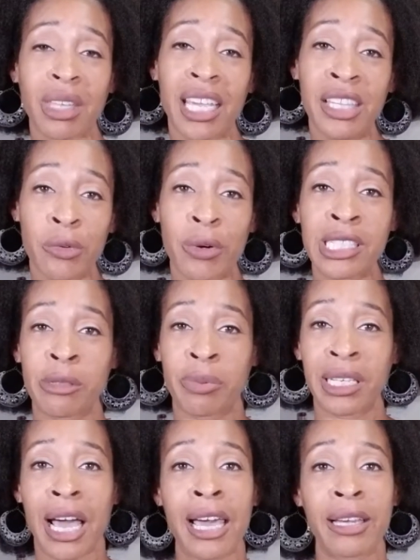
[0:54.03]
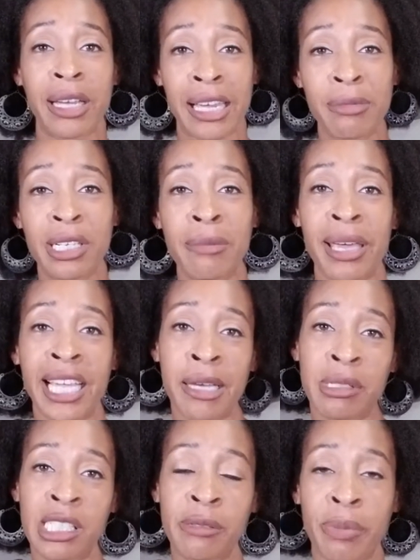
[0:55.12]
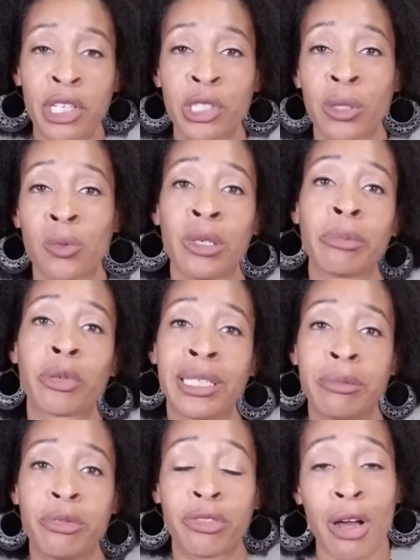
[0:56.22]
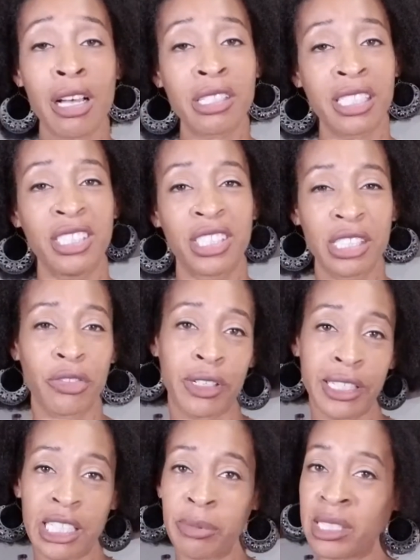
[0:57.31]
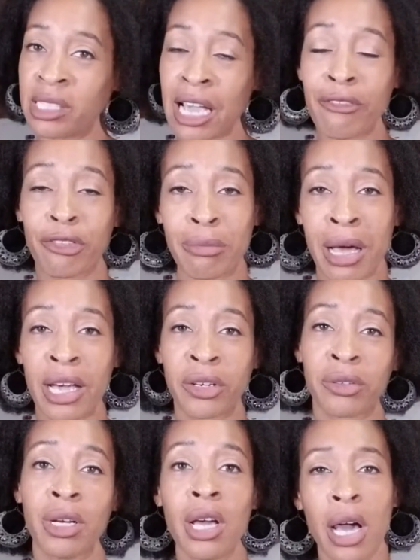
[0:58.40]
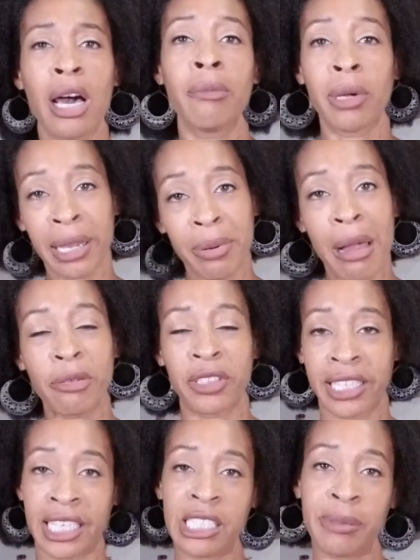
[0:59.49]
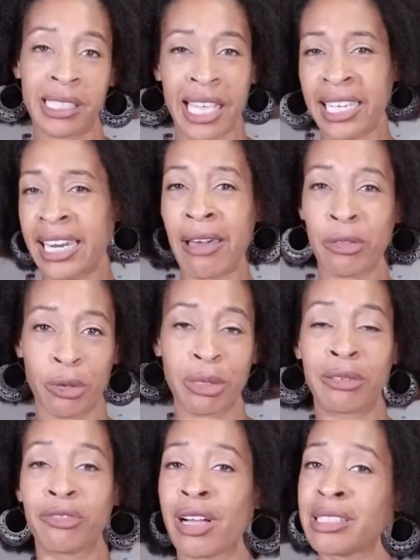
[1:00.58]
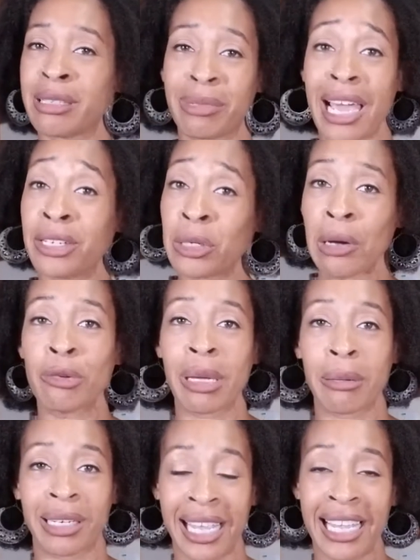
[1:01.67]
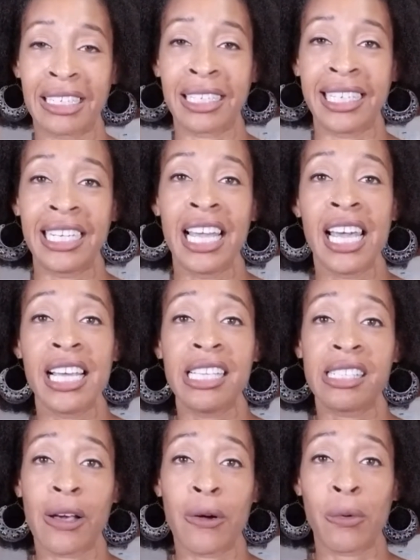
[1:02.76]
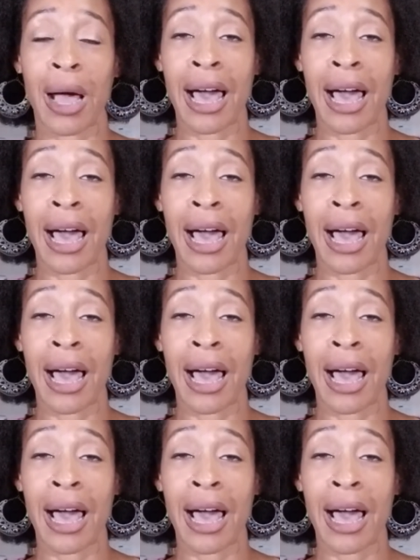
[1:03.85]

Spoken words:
In the recipe, I am gonna make him a special whipped cream frosting just for his piece, not for mine, or and probably for the kids' piece. They can have the whipped cream frosting, but I know I won't be able to handle it. So